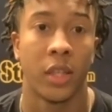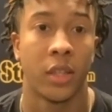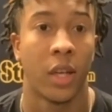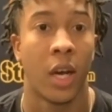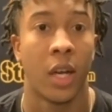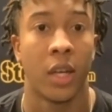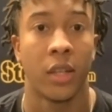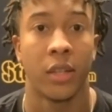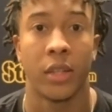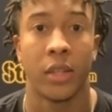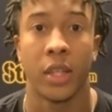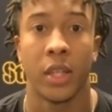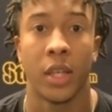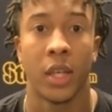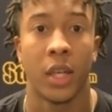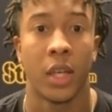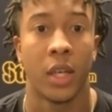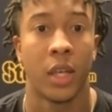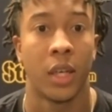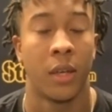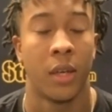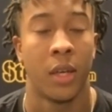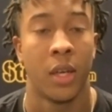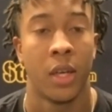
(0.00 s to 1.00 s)
honestly
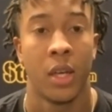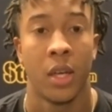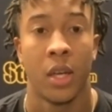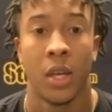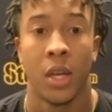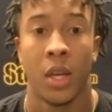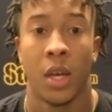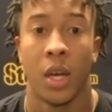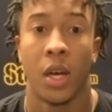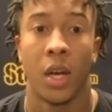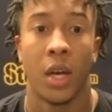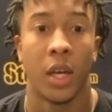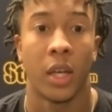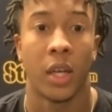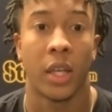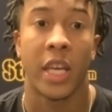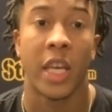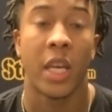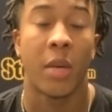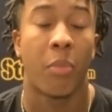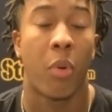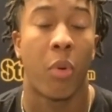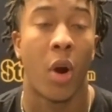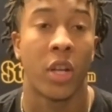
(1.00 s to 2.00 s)
uh, a, a,
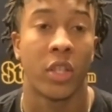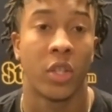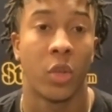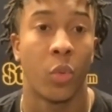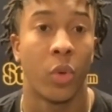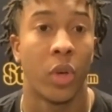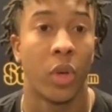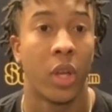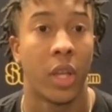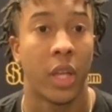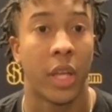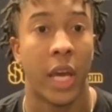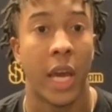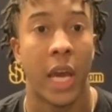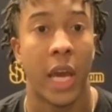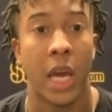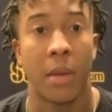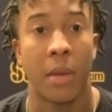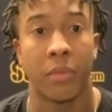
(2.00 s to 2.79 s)
key part to winning the game.